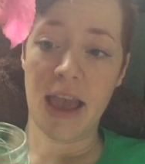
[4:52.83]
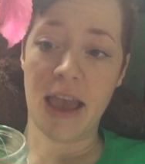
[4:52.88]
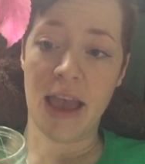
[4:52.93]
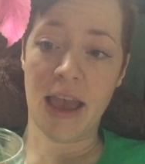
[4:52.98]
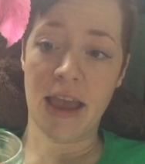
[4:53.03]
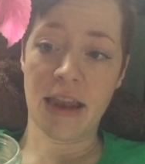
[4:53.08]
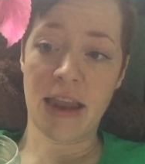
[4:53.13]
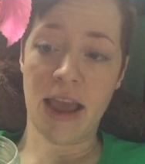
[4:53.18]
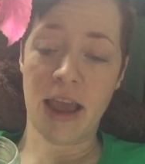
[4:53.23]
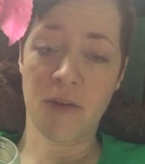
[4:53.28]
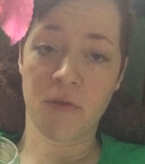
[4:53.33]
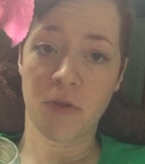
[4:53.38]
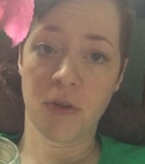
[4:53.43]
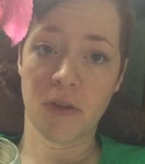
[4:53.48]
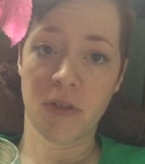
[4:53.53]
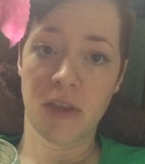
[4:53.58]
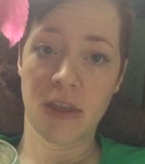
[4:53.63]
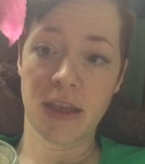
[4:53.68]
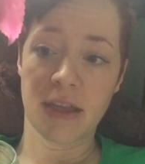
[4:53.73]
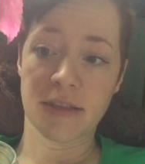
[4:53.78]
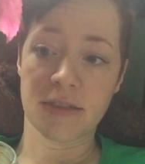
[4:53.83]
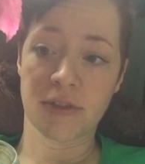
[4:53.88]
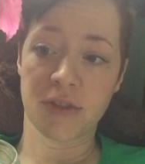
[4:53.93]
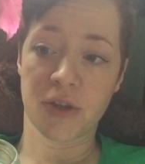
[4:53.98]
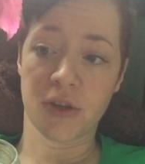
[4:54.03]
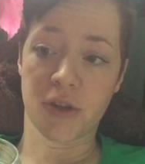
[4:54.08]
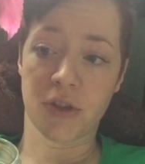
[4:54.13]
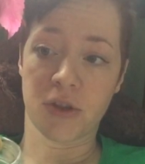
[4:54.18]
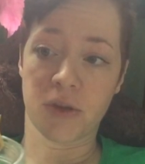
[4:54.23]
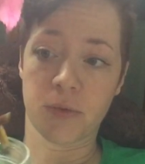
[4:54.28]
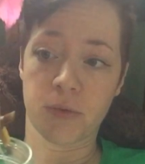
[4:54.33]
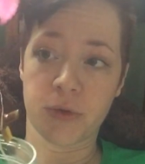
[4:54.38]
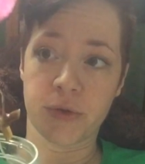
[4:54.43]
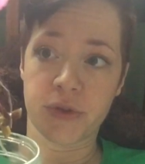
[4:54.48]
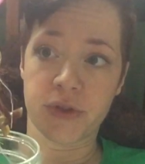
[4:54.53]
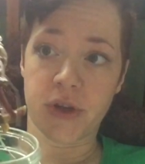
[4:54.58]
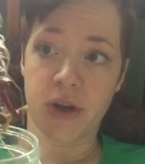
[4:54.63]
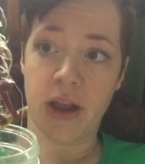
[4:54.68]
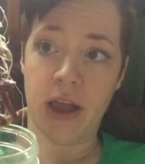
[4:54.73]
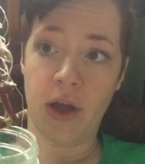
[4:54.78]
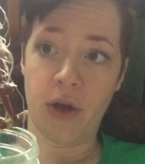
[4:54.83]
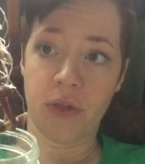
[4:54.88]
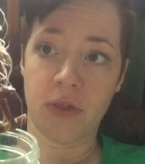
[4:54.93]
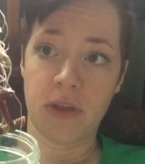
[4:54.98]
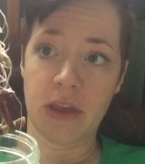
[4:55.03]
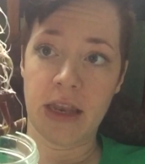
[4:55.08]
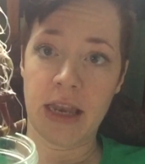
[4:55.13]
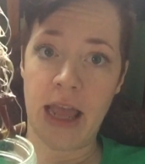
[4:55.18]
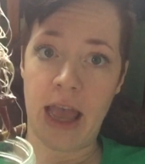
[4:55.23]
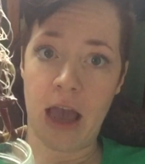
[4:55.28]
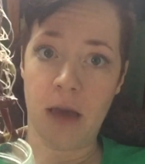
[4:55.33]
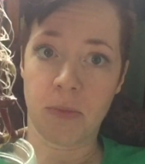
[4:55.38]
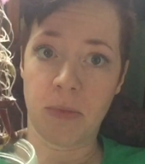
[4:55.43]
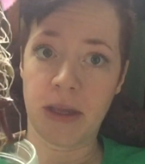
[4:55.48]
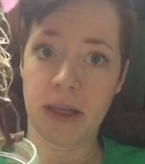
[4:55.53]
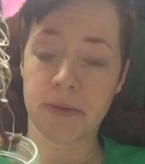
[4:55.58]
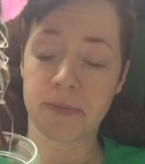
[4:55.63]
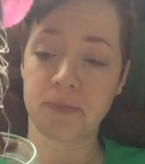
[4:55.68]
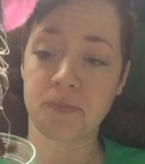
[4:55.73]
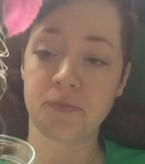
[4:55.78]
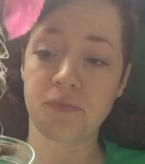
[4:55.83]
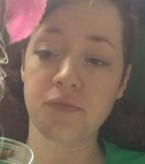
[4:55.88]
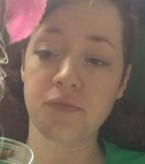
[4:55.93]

and everything is good. The roots are healthy and happy.